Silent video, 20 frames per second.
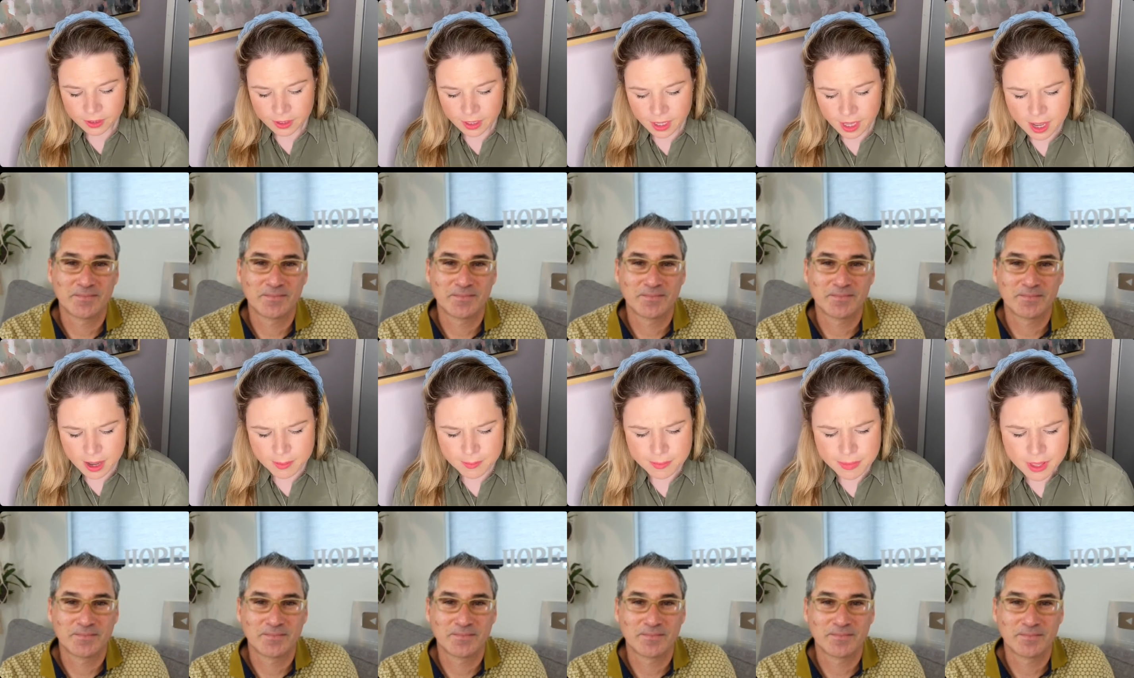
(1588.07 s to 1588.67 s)

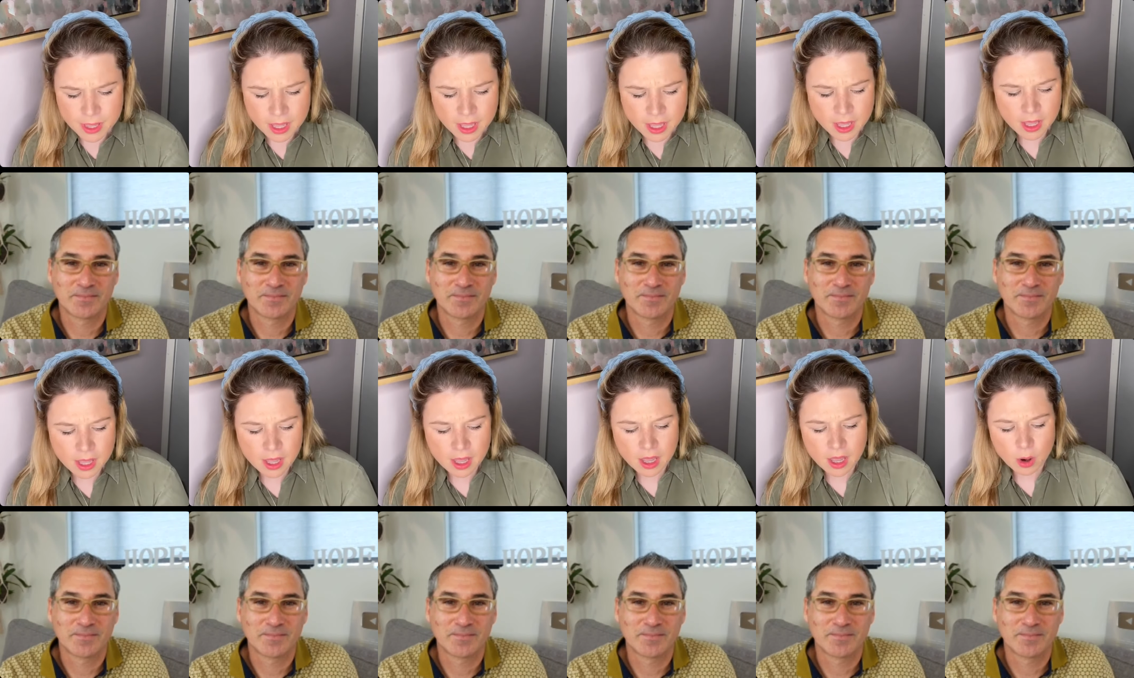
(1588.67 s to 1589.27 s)
Speaker 1: Um,
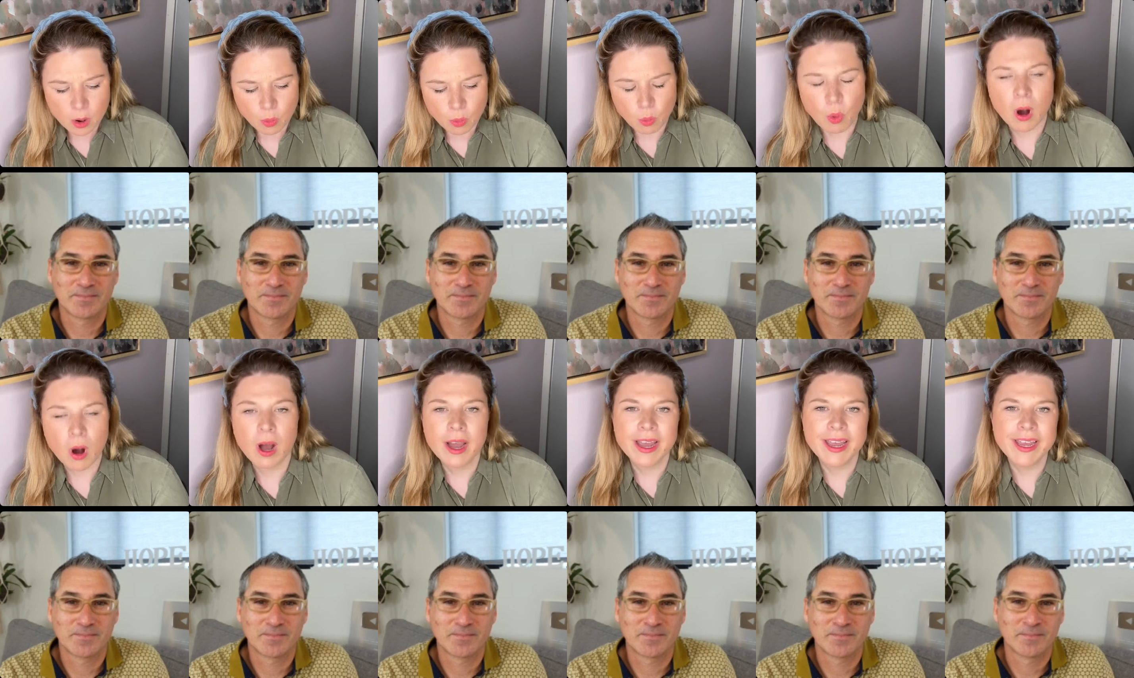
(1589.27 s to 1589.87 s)

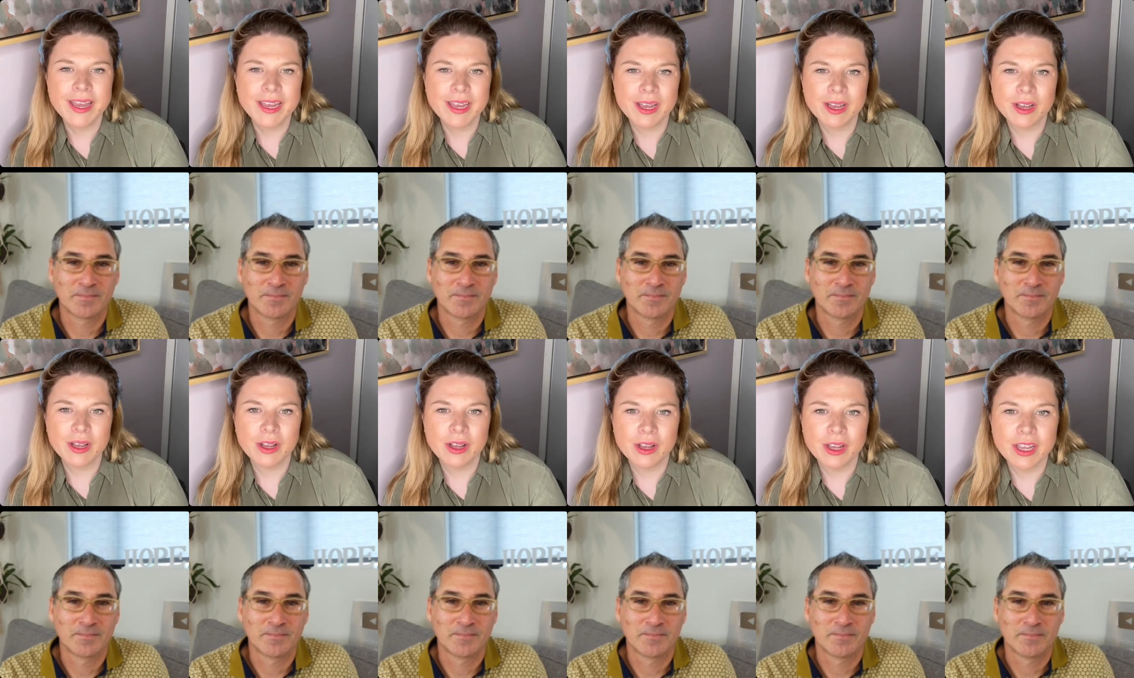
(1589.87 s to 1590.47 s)
why
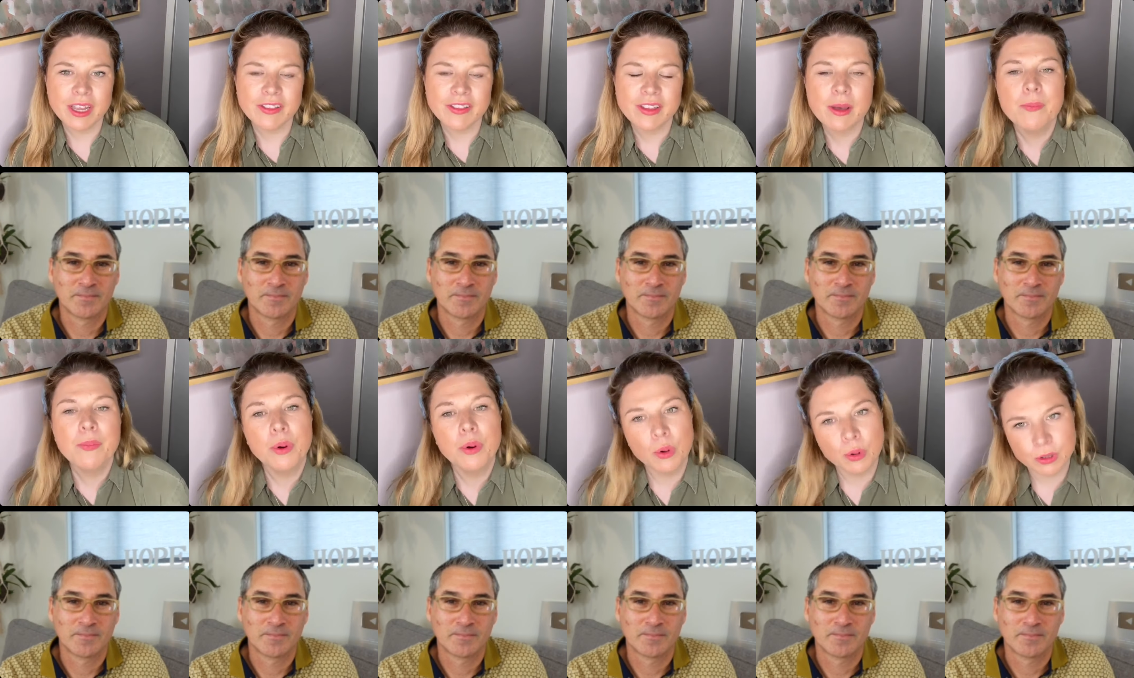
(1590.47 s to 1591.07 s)
is it
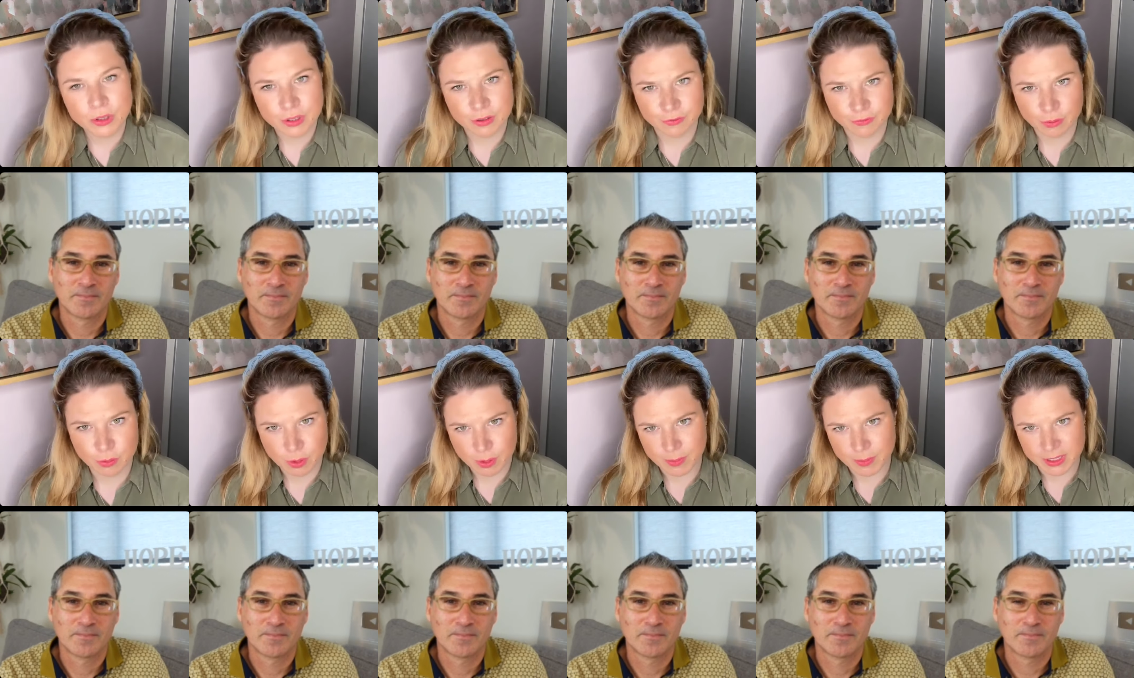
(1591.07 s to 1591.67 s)
important
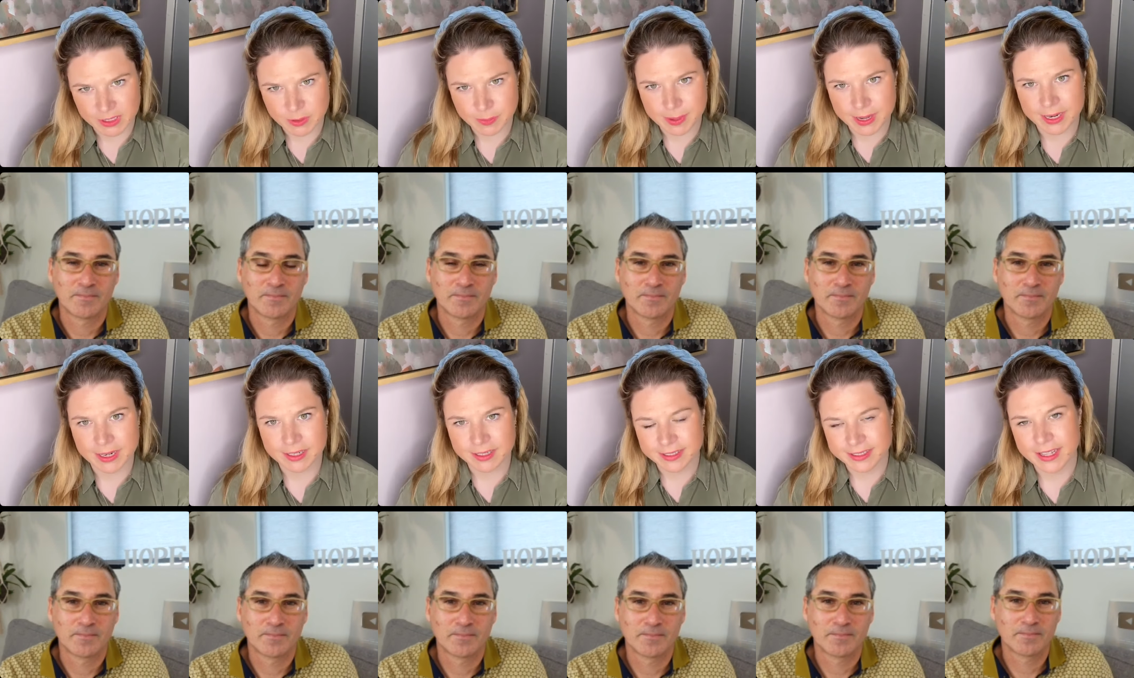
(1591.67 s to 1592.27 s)
for women to
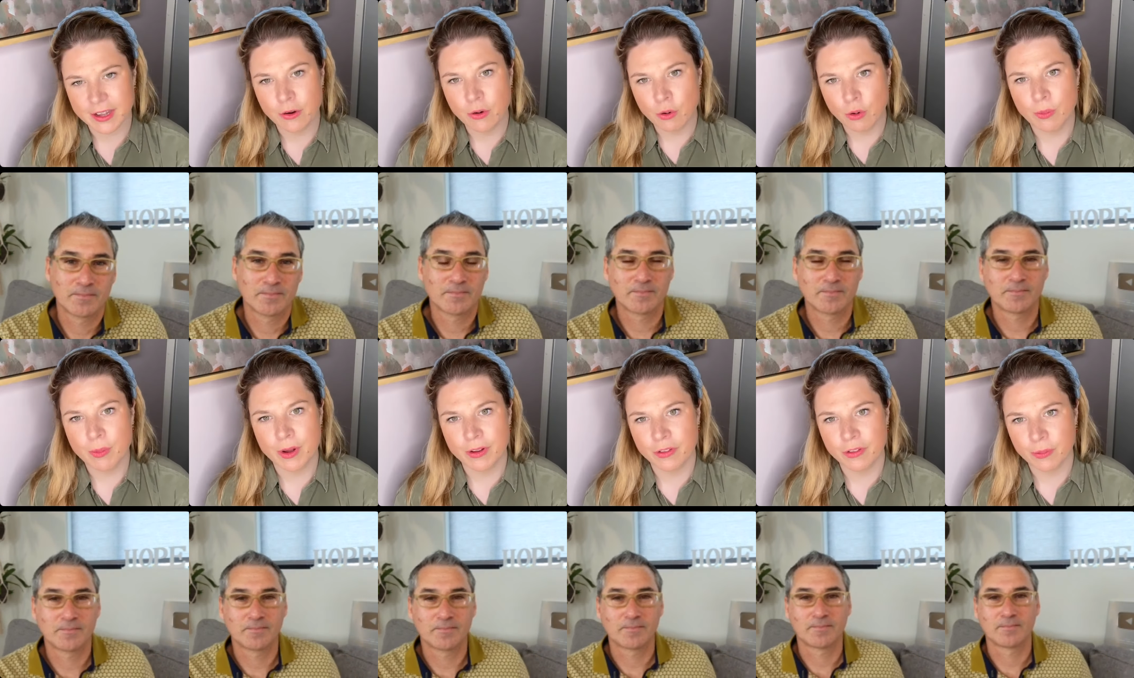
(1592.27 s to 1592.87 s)
balance their
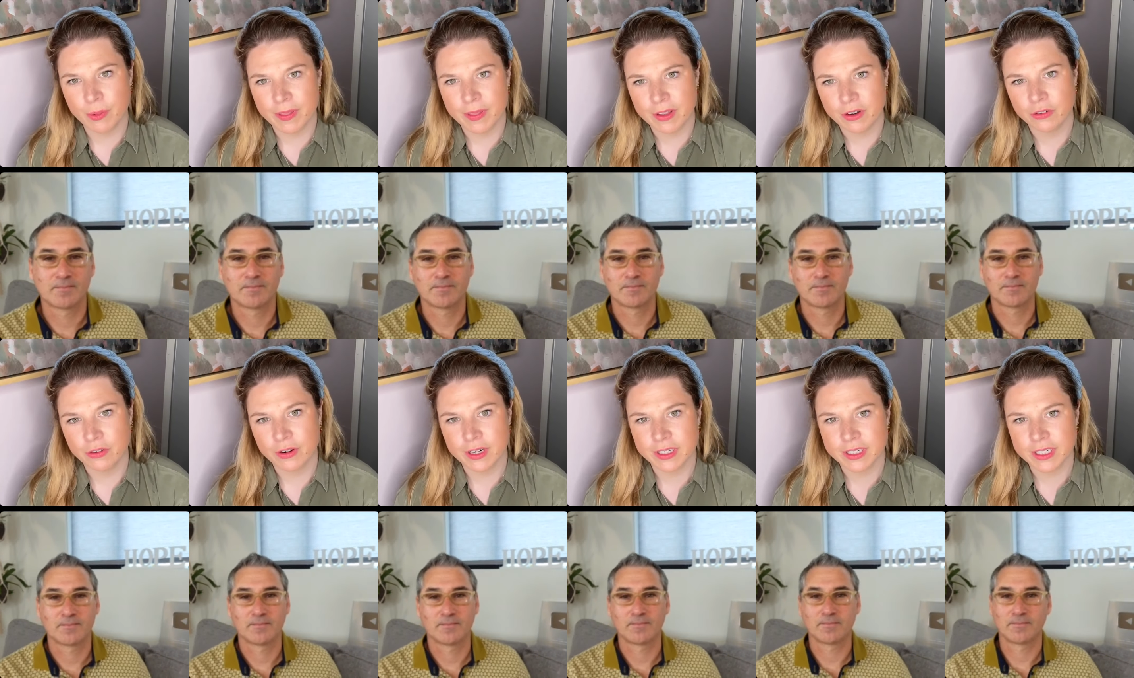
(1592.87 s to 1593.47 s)
hormones when they're
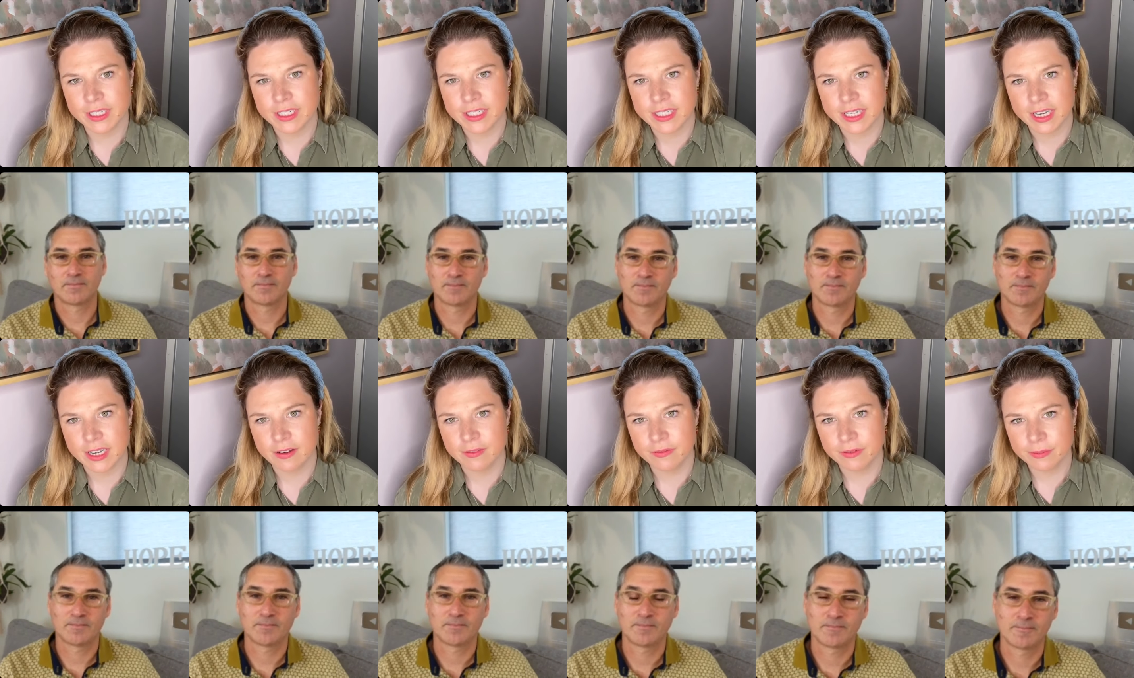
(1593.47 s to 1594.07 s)
trying to
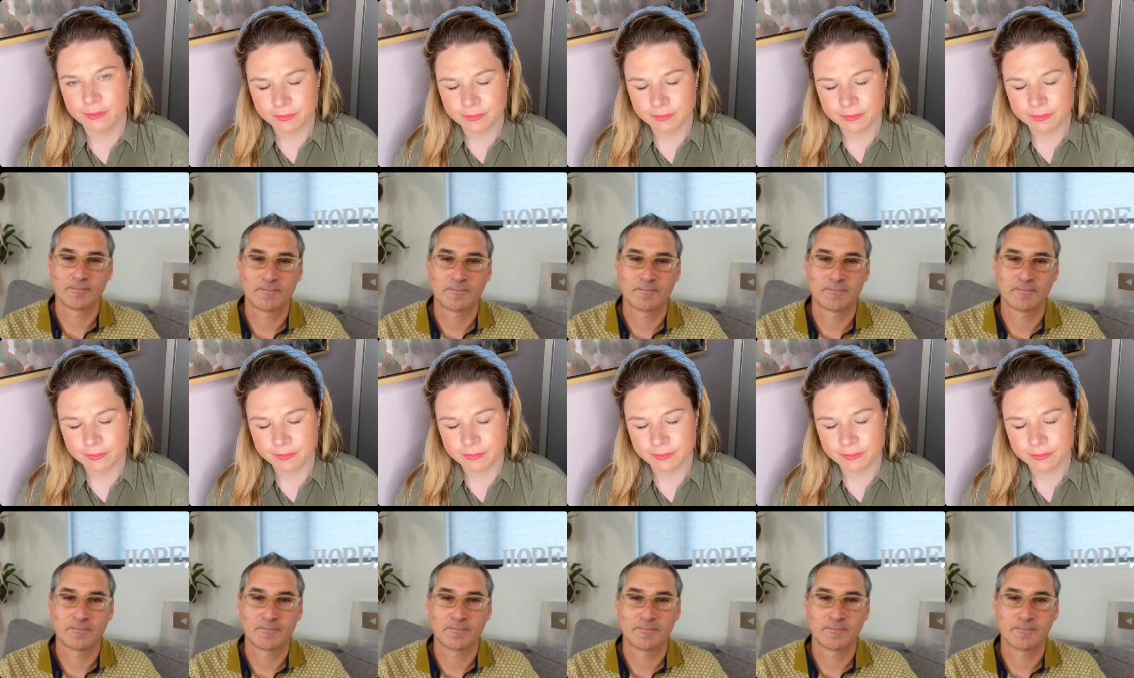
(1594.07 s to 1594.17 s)
conceive?